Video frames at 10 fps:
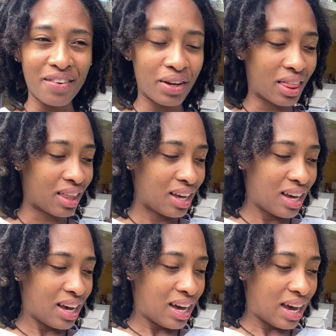with
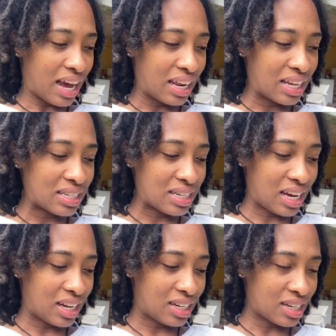Eddie and Sage.